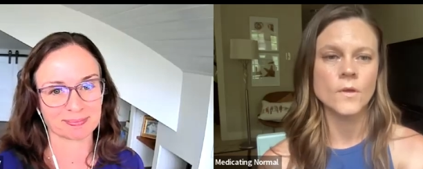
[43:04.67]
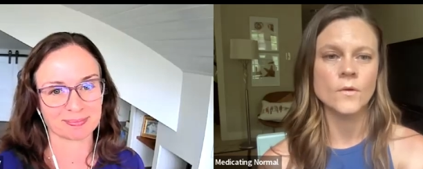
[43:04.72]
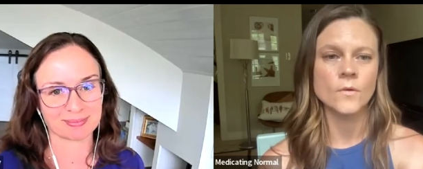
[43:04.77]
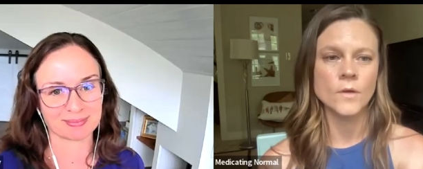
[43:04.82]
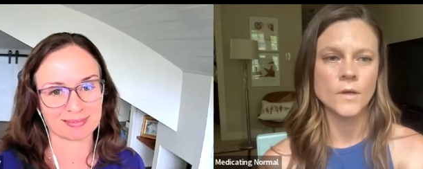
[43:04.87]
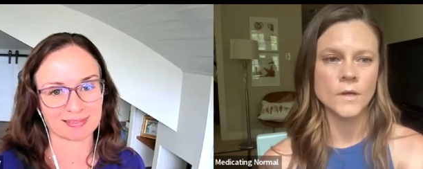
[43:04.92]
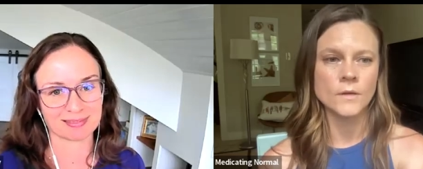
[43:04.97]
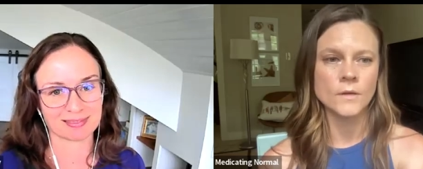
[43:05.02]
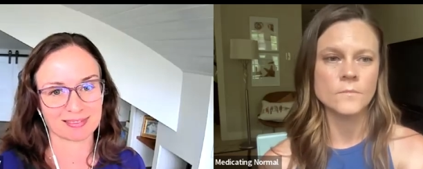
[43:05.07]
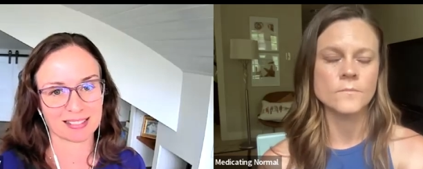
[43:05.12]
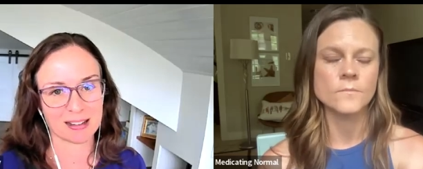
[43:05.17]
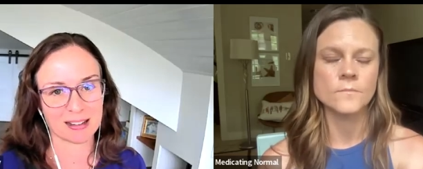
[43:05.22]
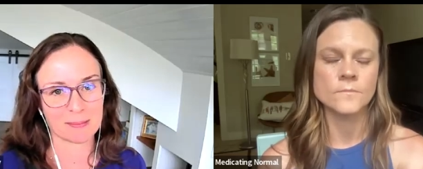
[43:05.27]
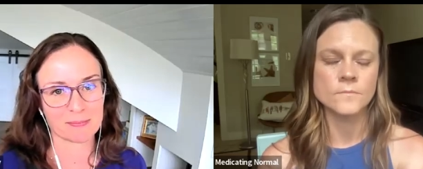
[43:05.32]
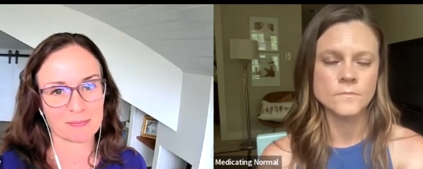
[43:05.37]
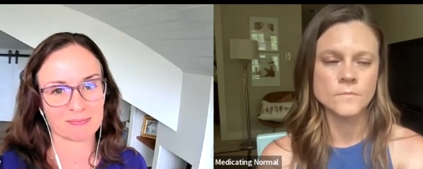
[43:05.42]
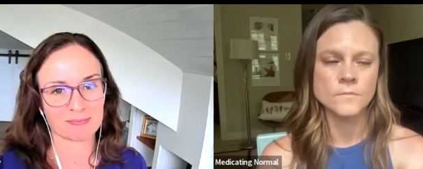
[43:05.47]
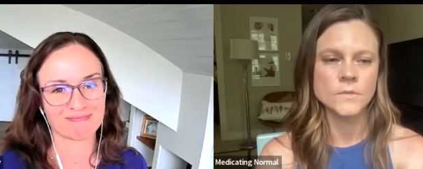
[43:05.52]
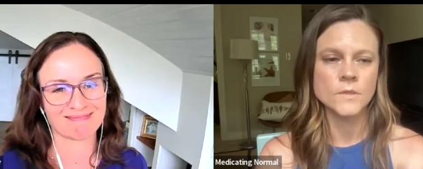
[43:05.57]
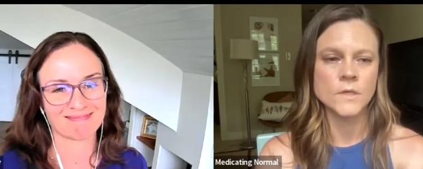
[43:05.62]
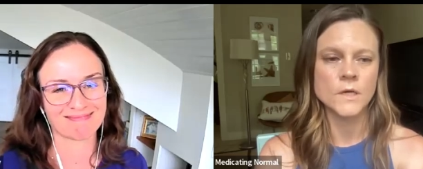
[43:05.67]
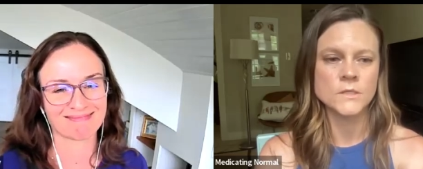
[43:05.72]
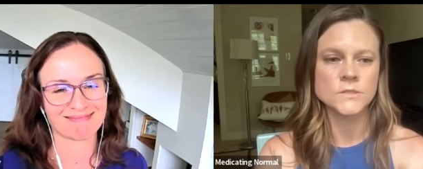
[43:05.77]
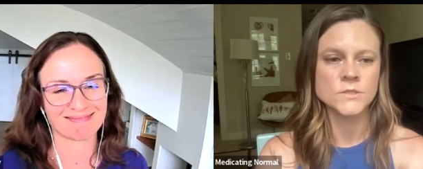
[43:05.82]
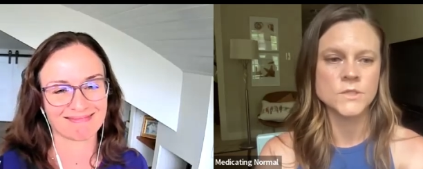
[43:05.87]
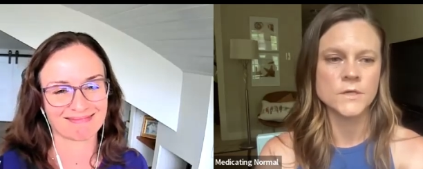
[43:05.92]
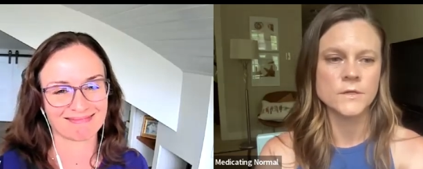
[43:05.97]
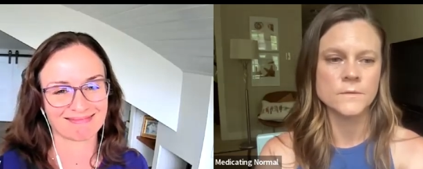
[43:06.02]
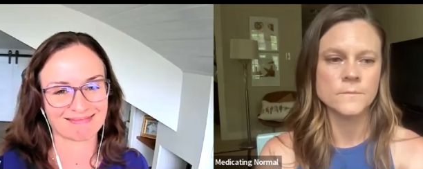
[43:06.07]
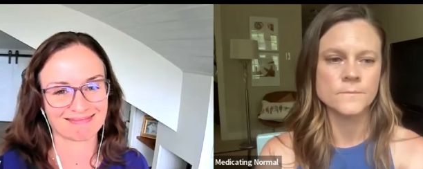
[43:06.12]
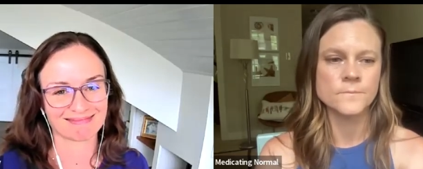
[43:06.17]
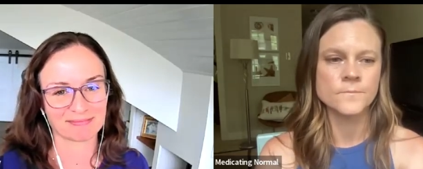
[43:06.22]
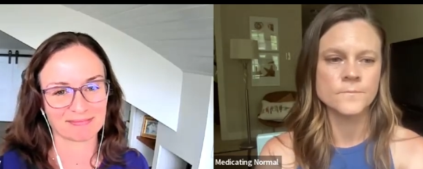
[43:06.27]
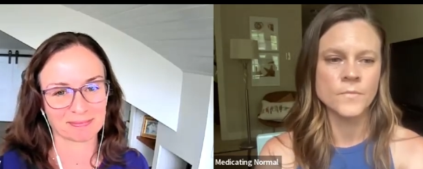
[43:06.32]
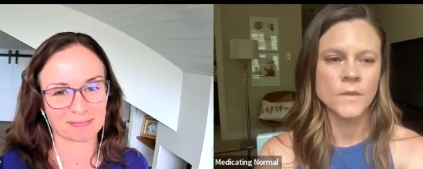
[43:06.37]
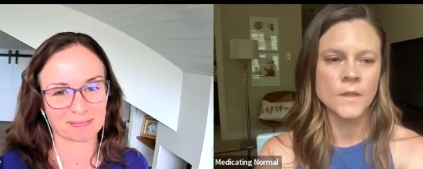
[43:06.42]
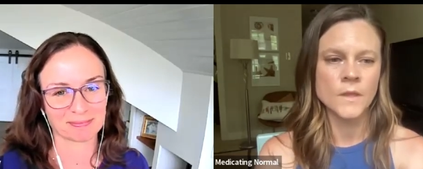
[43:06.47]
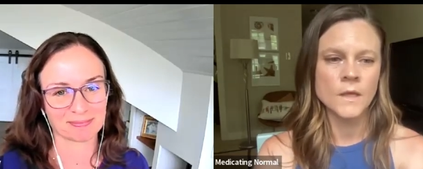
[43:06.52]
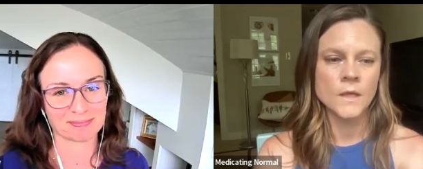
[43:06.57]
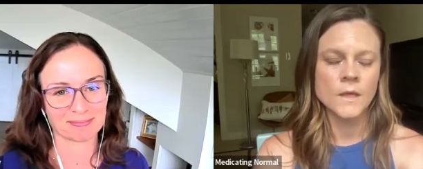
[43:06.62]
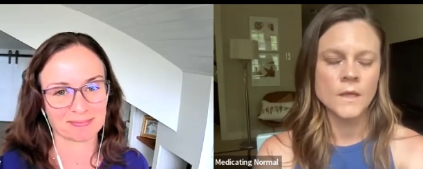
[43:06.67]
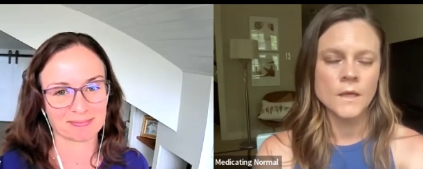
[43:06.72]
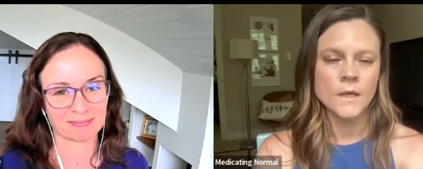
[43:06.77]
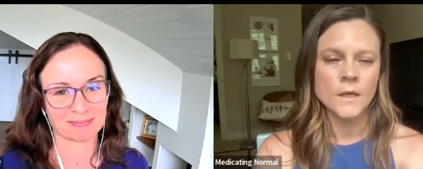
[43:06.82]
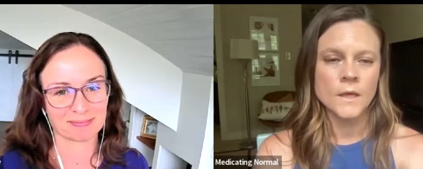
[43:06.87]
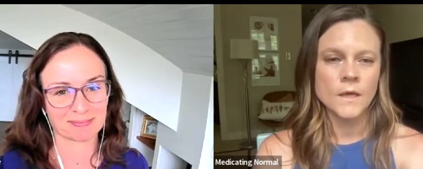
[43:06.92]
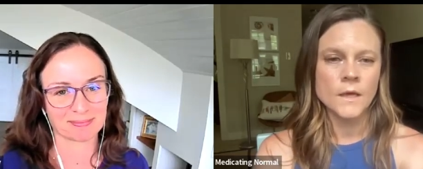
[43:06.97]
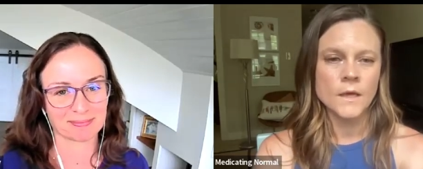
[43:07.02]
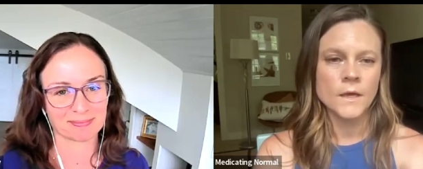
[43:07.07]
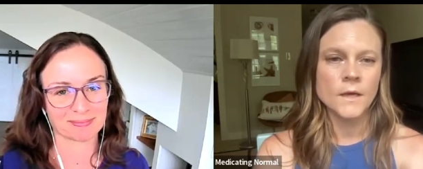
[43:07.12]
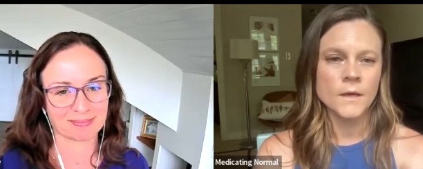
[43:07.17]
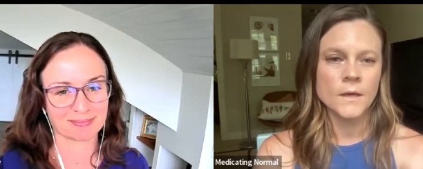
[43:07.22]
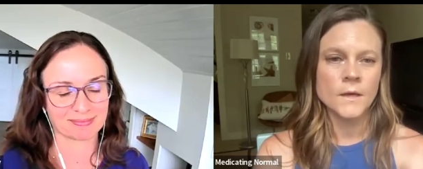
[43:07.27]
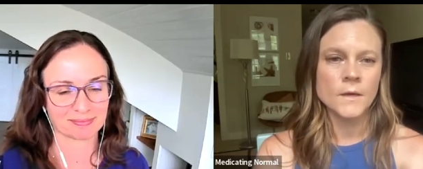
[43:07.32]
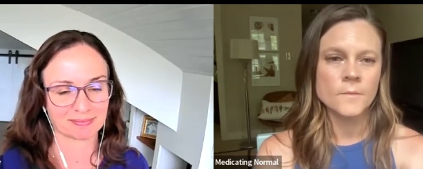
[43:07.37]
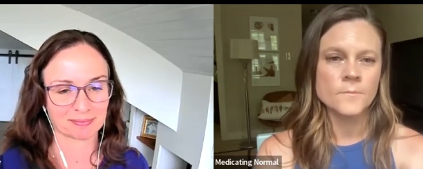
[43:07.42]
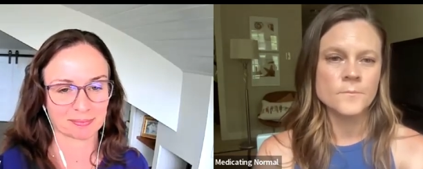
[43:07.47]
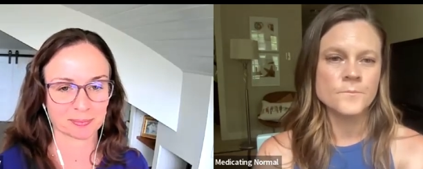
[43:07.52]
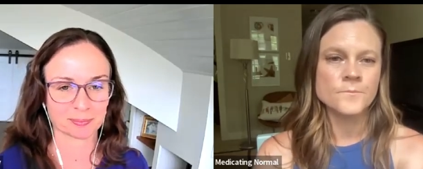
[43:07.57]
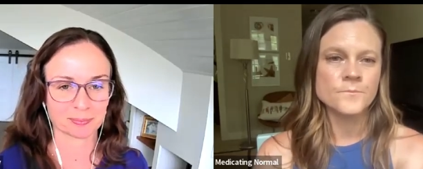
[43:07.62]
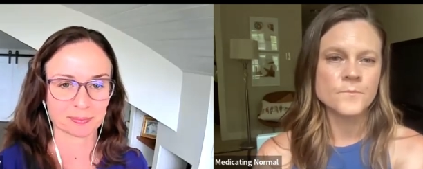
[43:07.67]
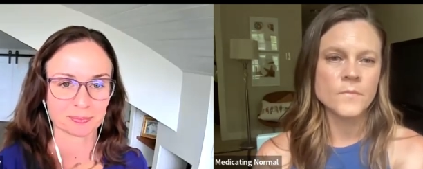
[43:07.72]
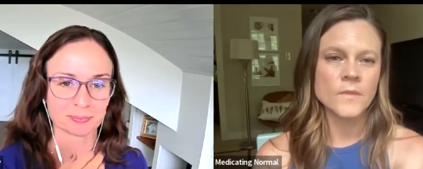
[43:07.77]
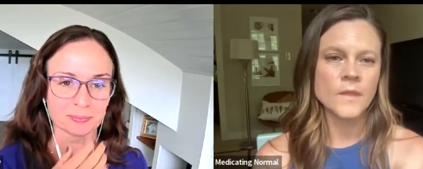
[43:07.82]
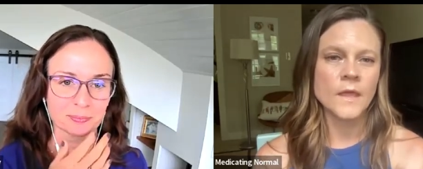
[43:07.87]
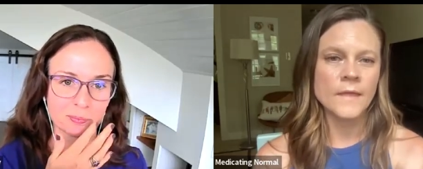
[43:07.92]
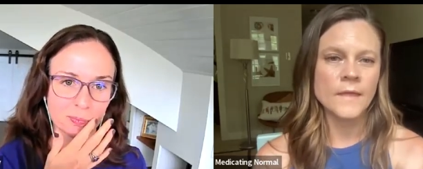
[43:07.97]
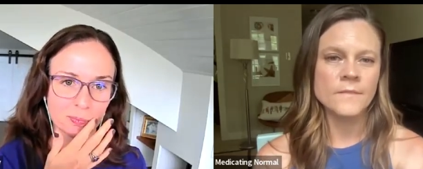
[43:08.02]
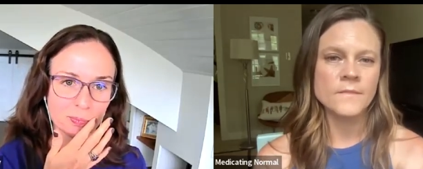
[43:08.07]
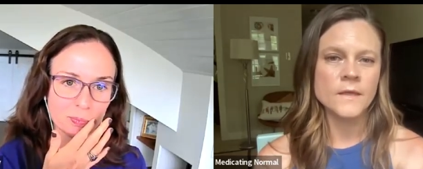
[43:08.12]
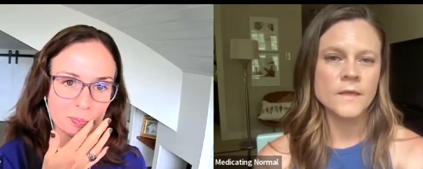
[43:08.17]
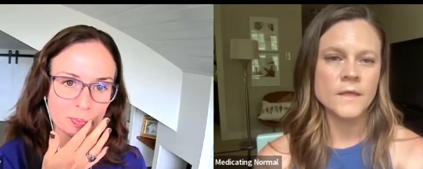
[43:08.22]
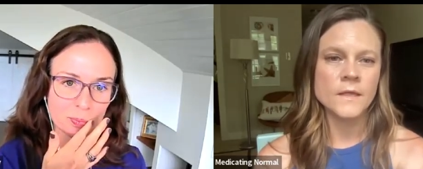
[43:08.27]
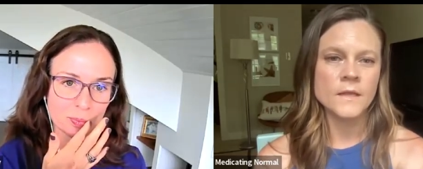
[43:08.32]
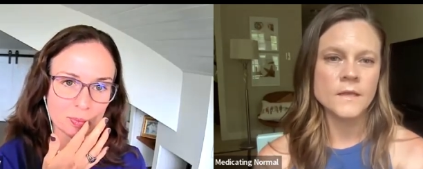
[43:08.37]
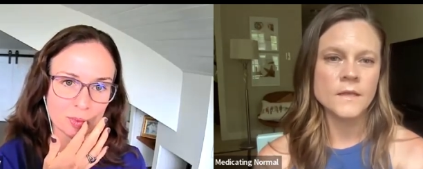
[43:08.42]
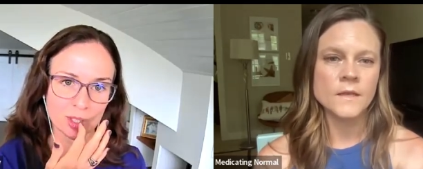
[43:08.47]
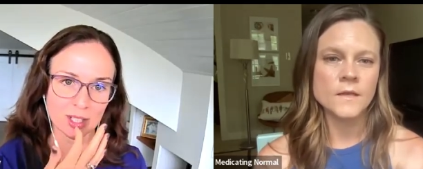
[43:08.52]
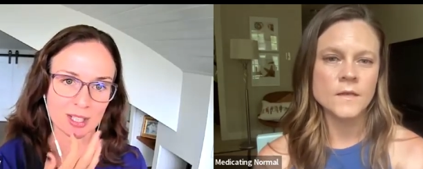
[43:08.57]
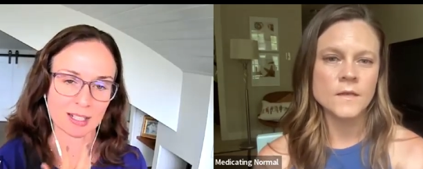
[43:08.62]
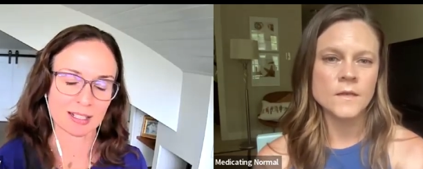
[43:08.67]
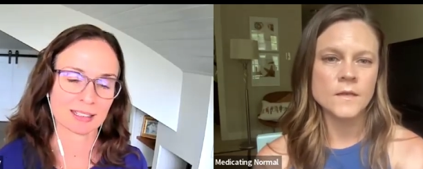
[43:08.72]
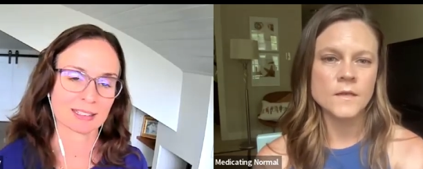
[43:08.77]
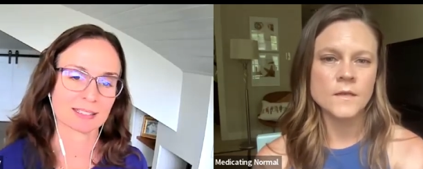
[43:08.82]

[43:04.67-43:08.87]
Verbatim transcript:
Speaker 1: Okay, gotcha. Um, and then